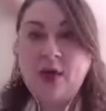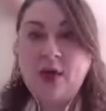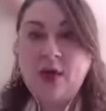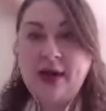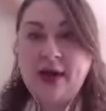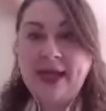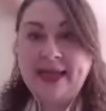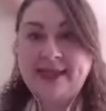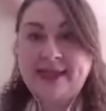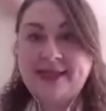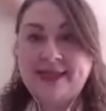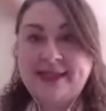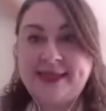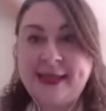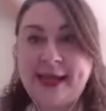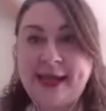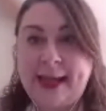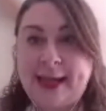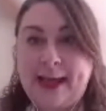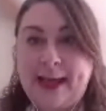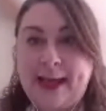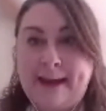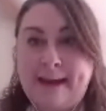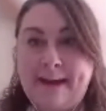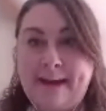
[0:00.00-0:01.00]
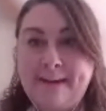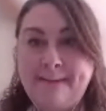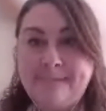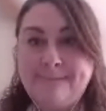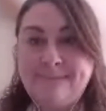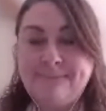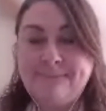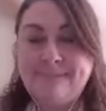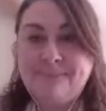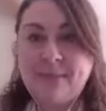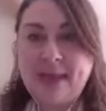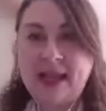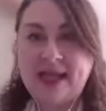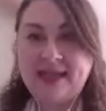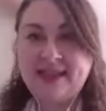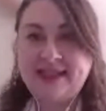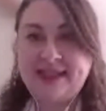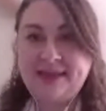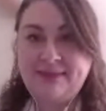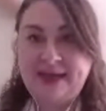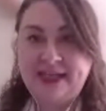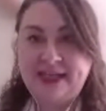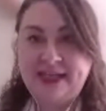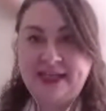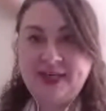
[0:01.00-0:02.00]
Right, I
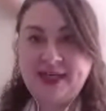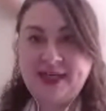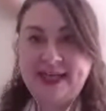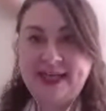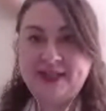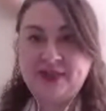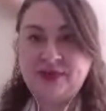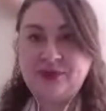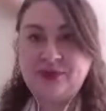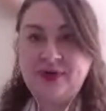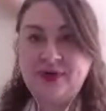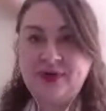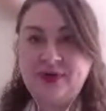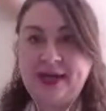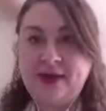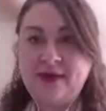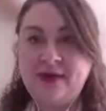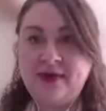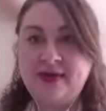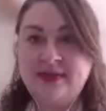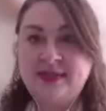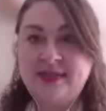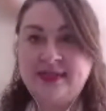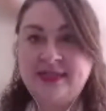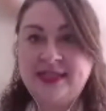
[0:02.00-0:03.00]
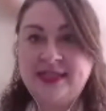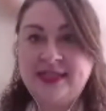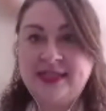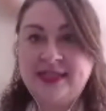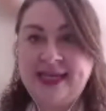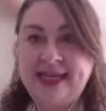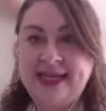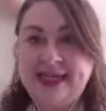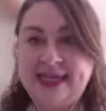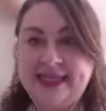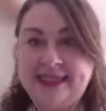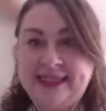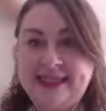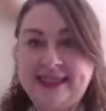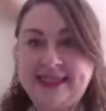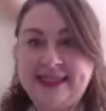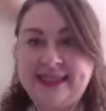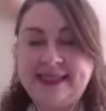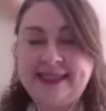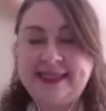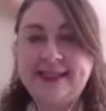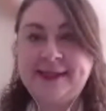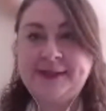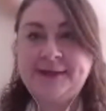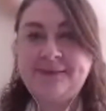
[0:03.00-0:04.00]
see Meshach has already answered
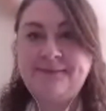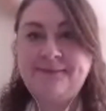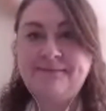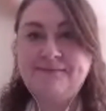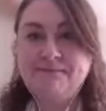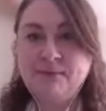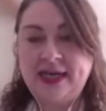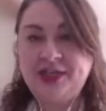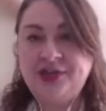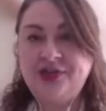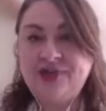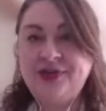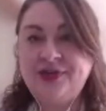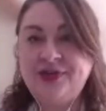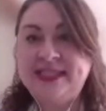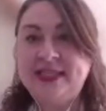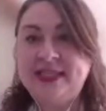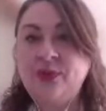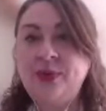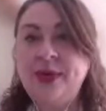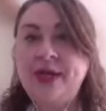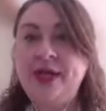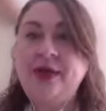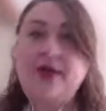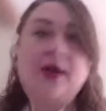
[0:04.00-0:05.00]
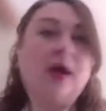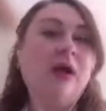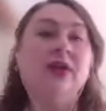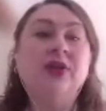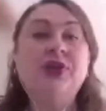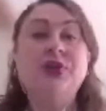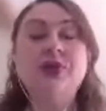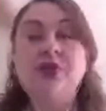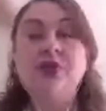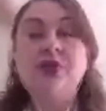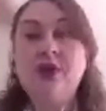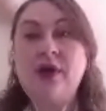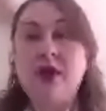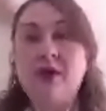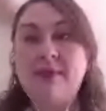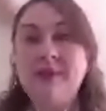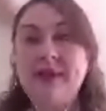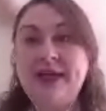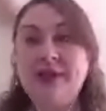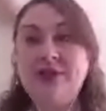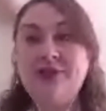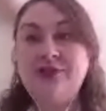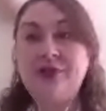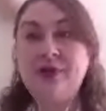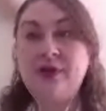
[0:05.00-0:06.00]
that. Teresa, we note your
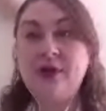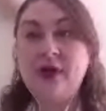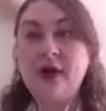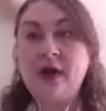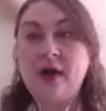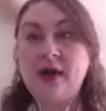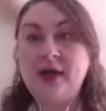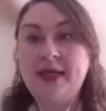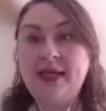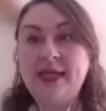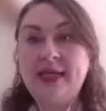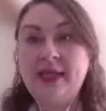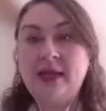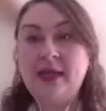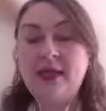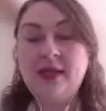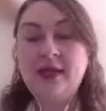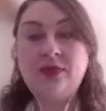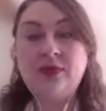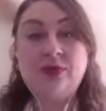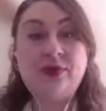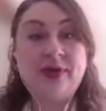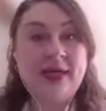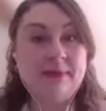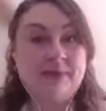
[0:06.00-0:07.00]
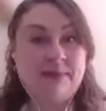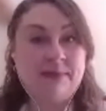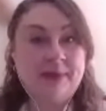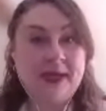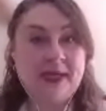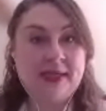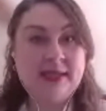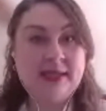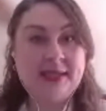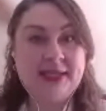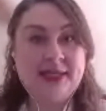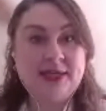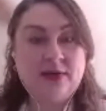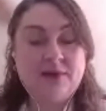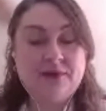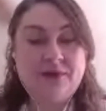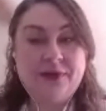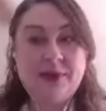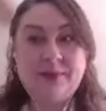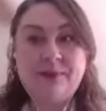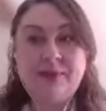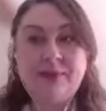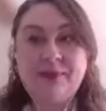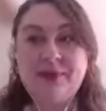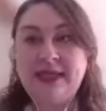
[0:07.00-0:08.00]
comment regarding the readability of the
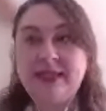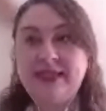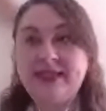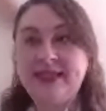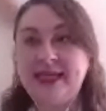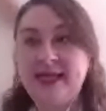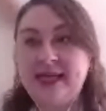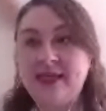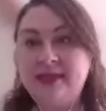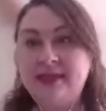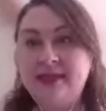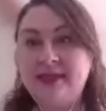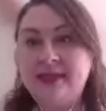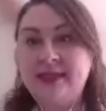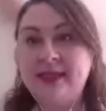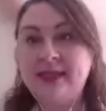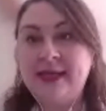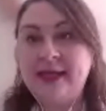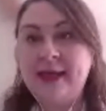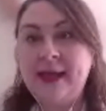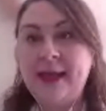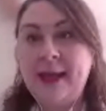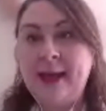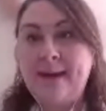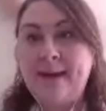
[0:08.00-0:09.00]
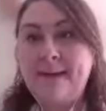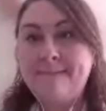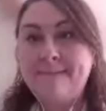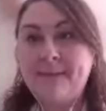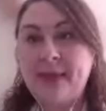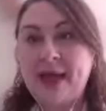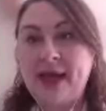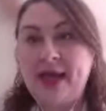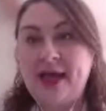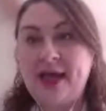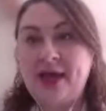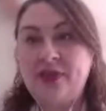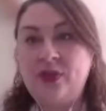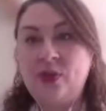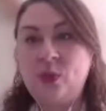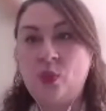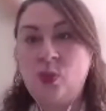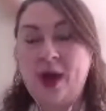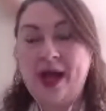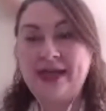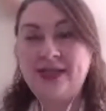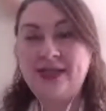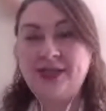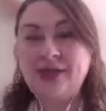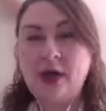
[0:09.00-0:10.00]
printouts, the
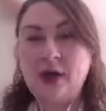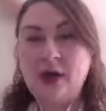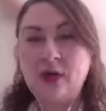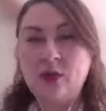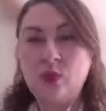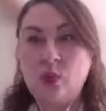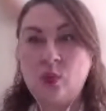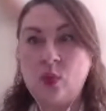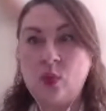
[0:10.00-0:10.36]
white on